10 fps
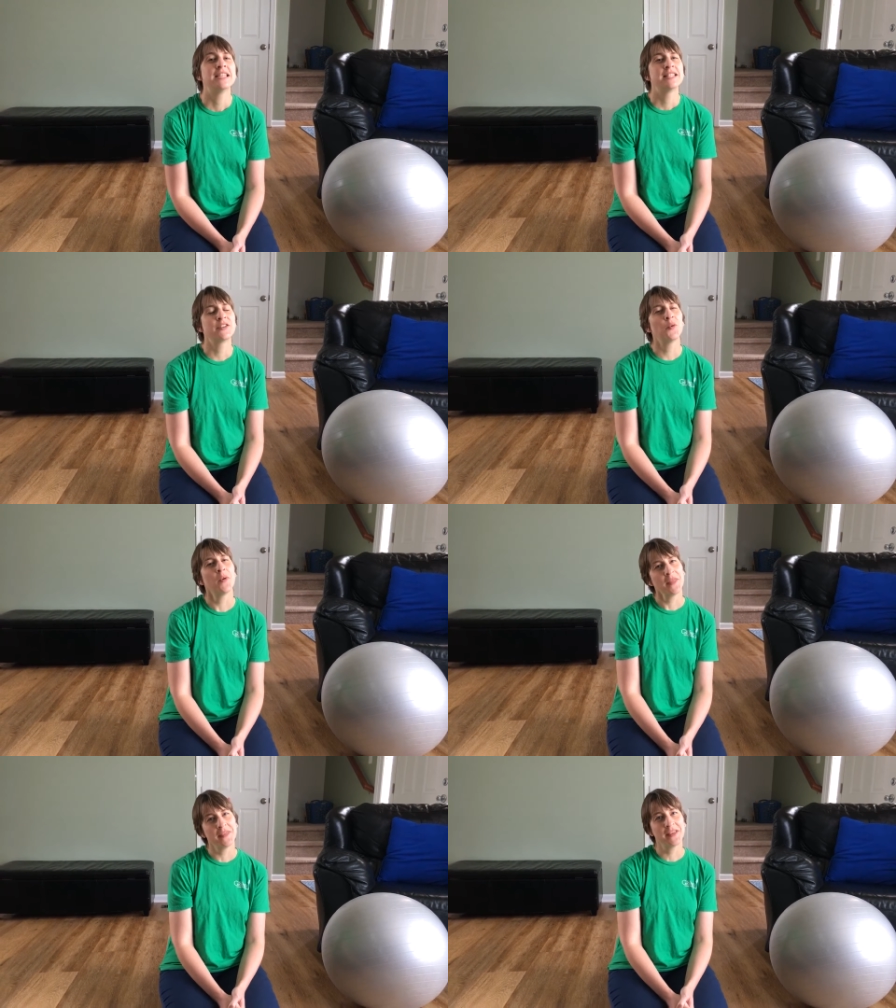So
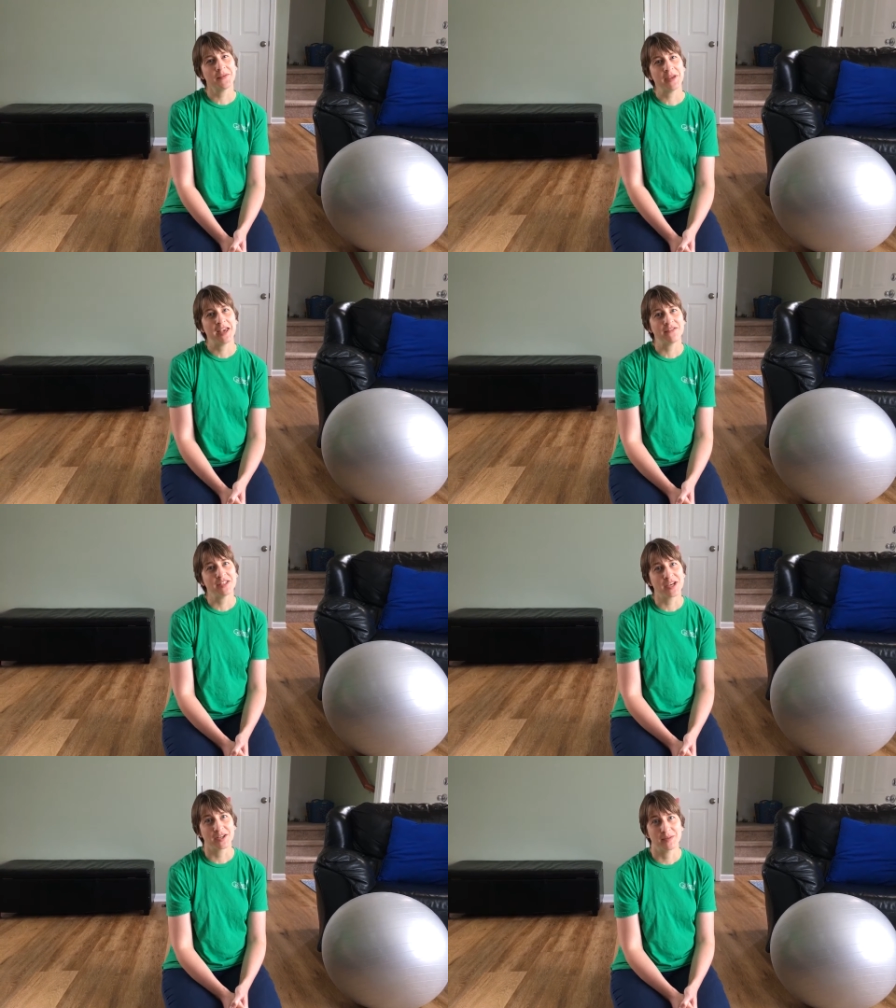one thing that we haven't
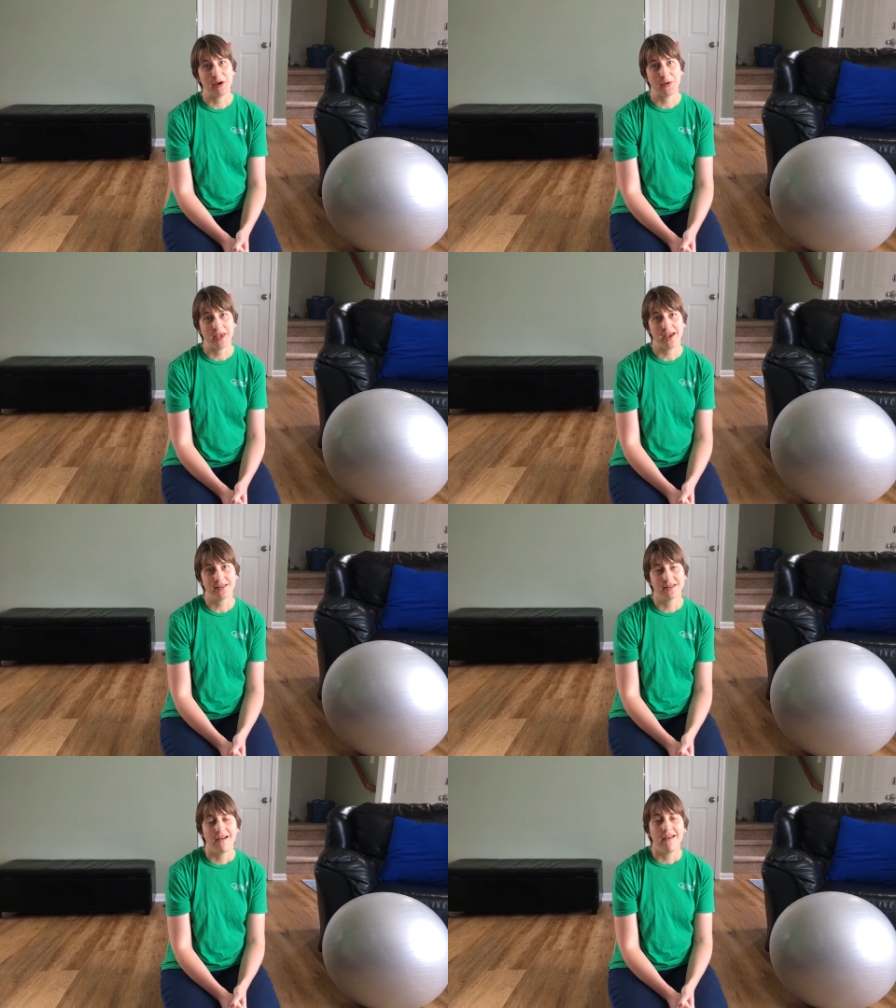talked about
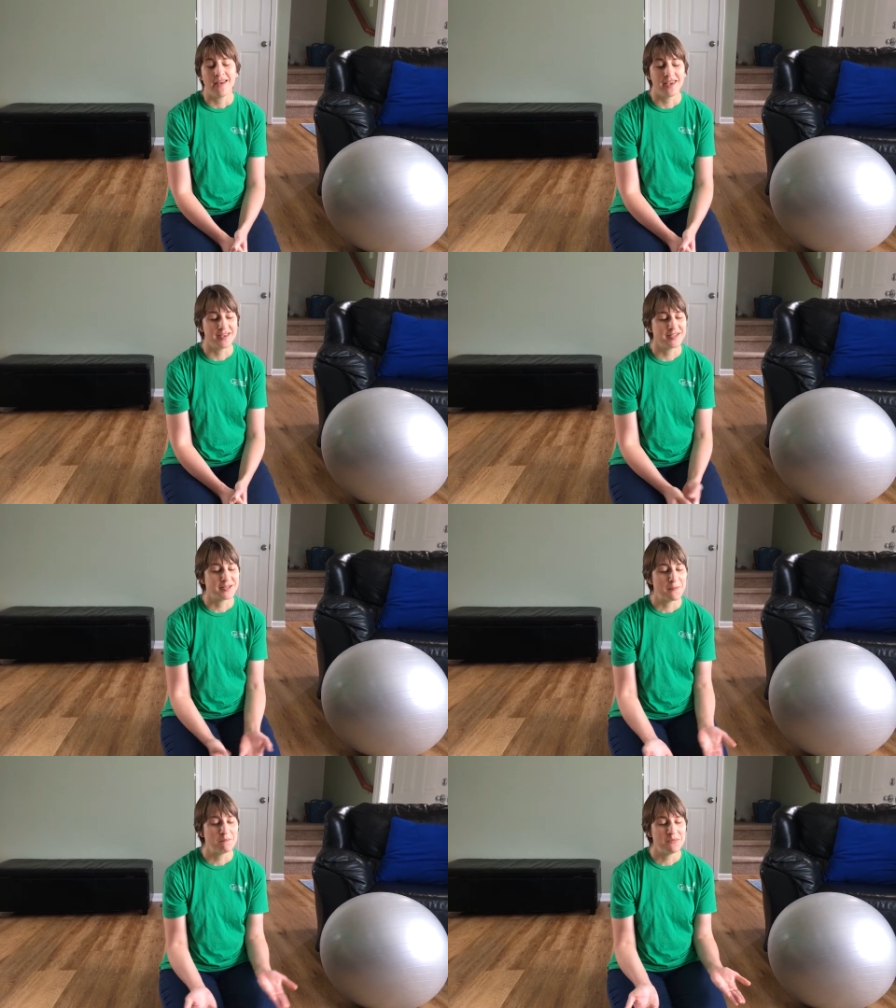yet is
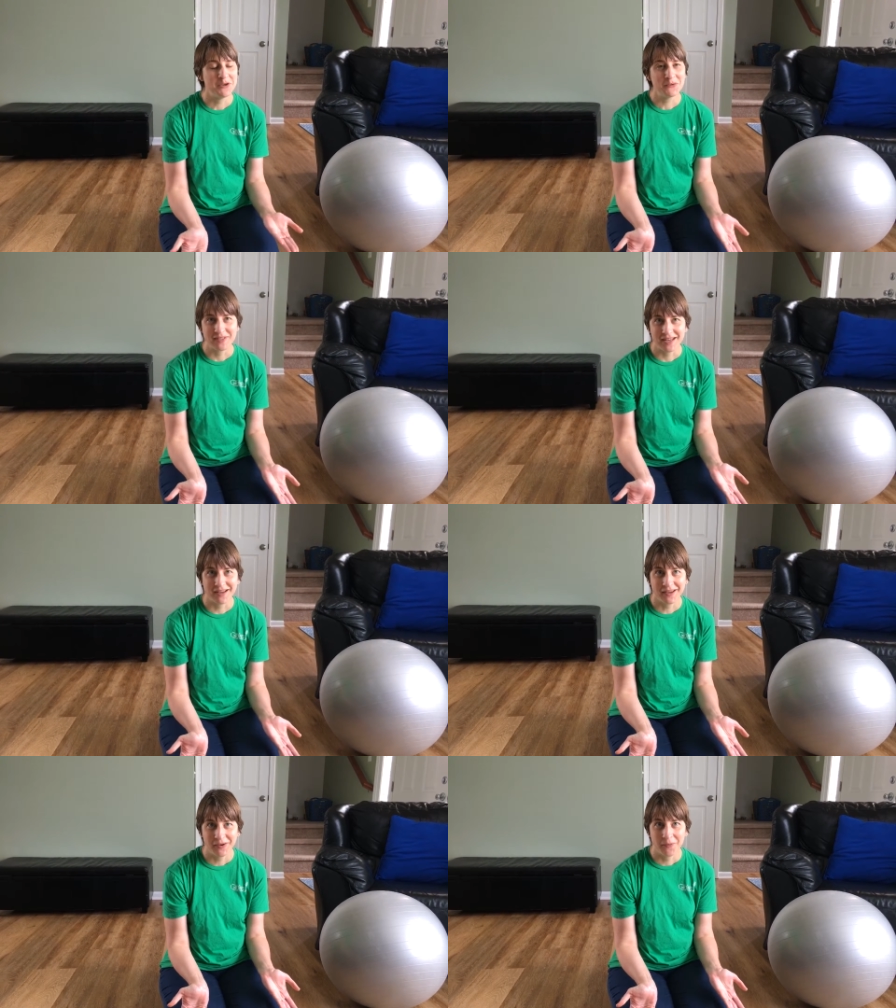
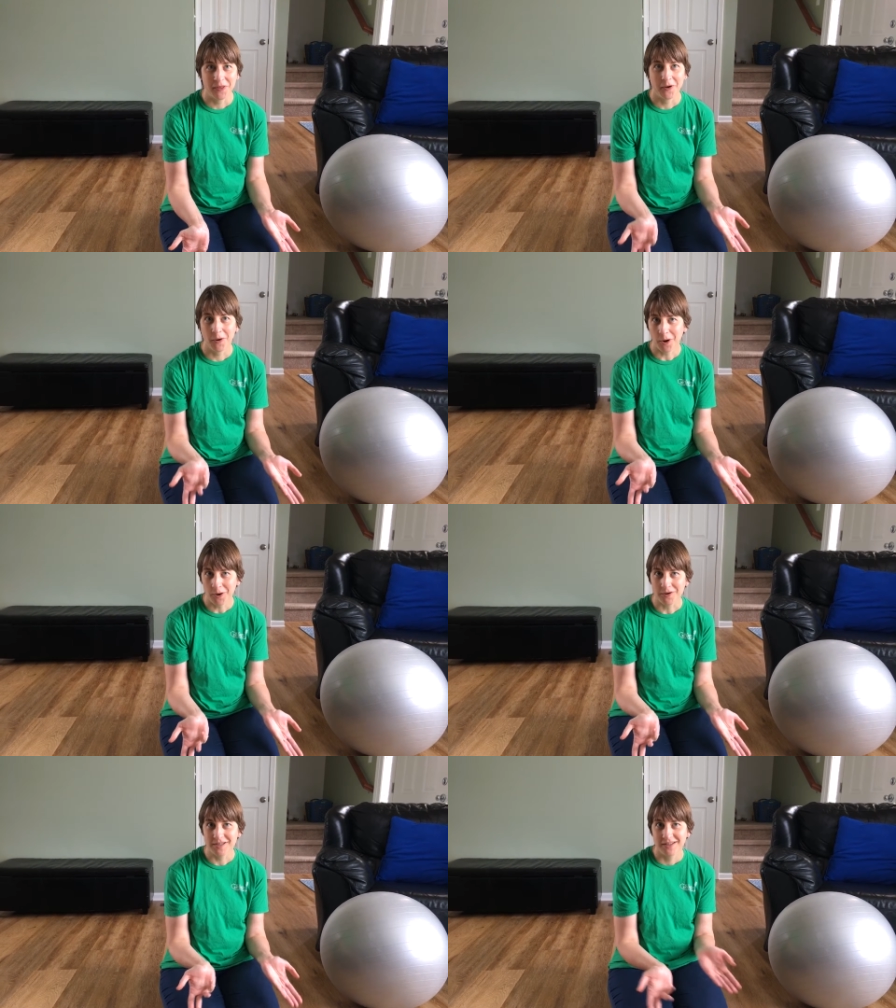music with our
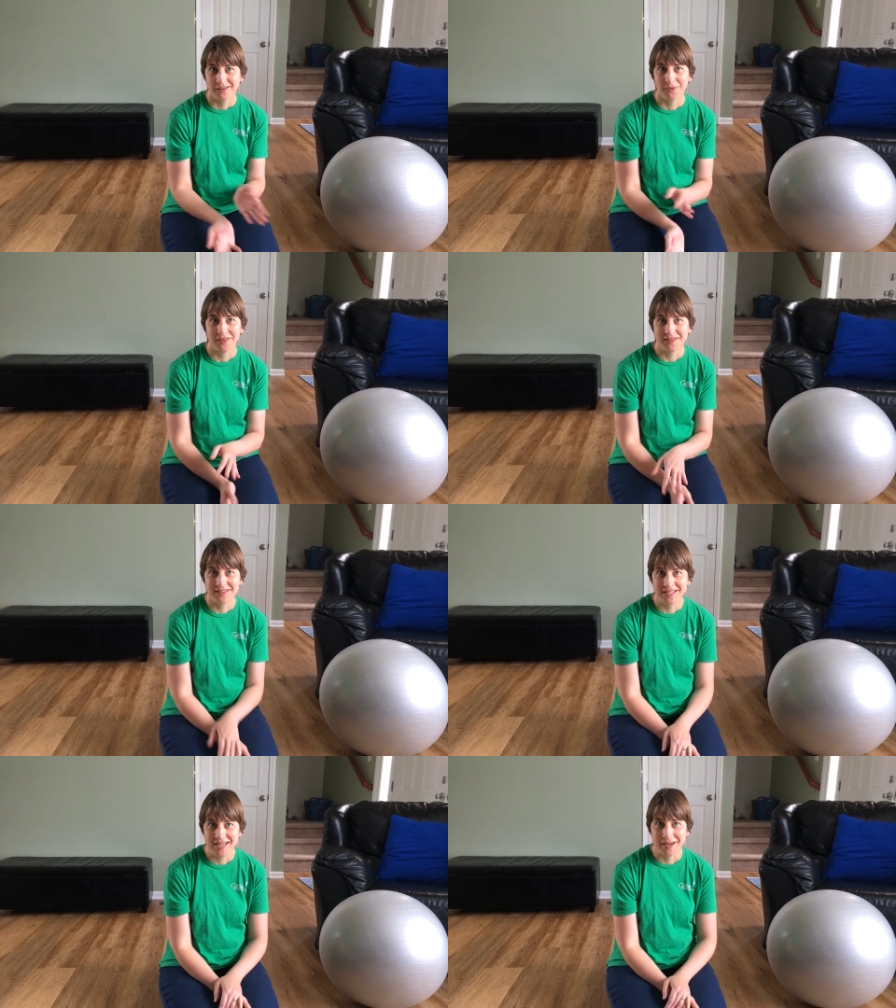art with
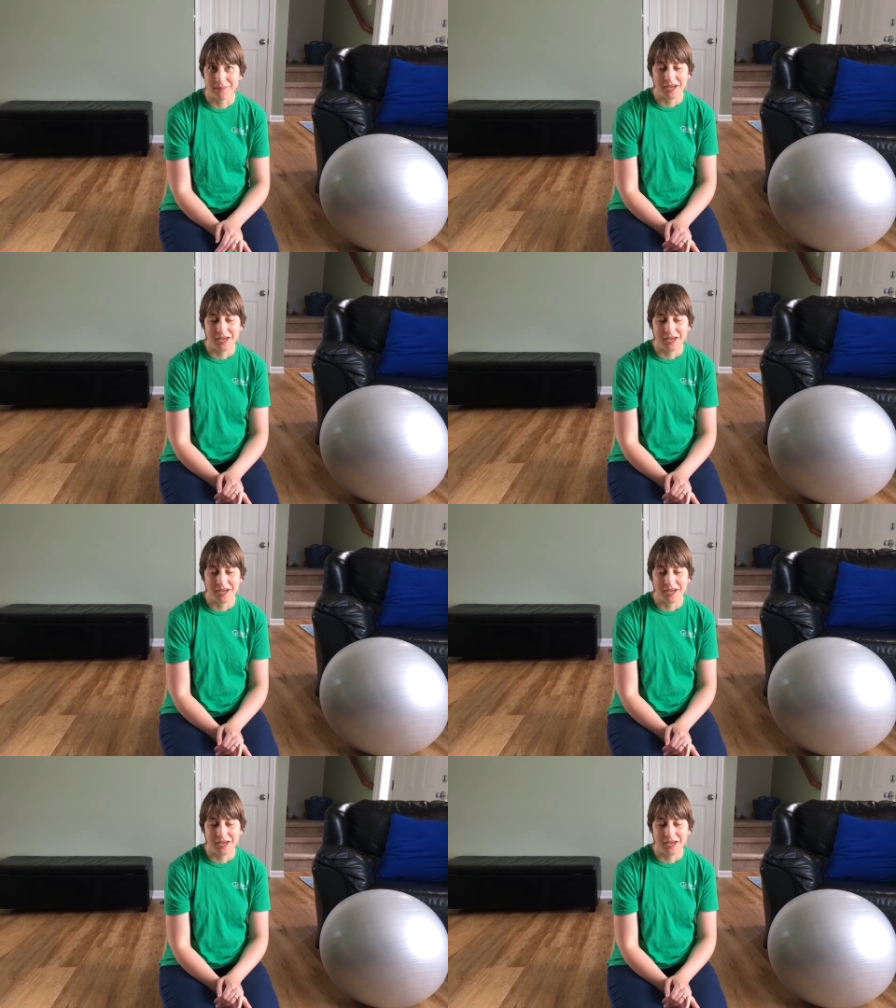STEAM.